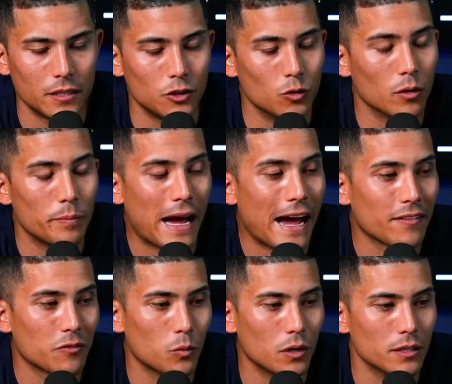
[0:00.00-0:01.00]
your
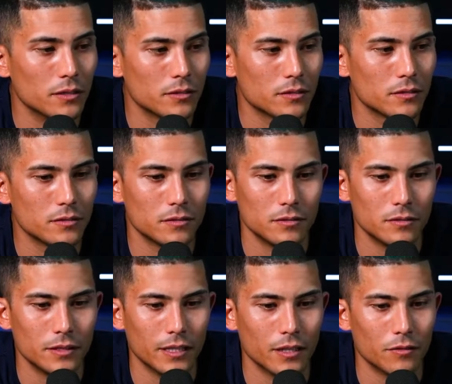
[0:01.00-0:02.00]
path was
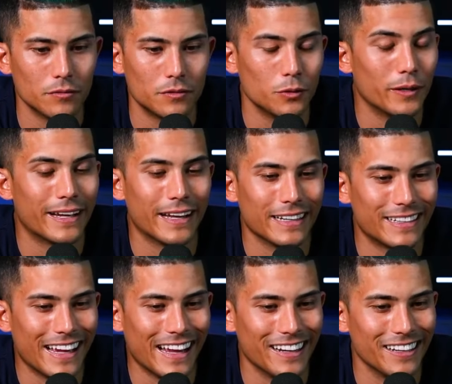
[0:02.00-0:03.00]
you know, doing it in
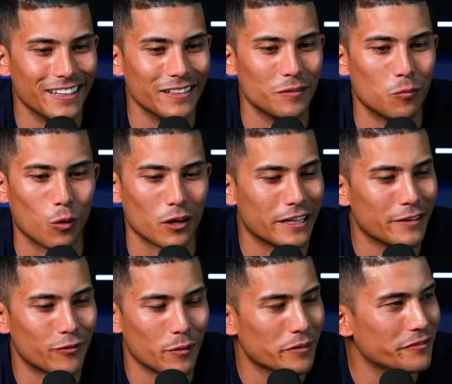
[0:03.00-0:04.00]
Canada, working
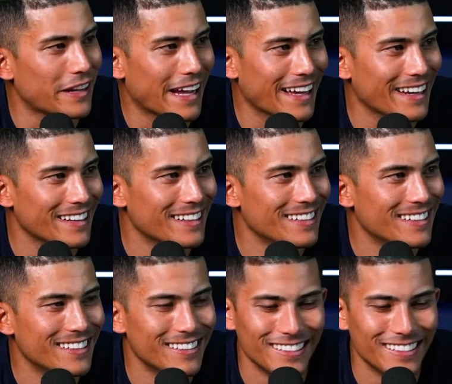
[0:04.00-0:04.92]
from a van, yeah.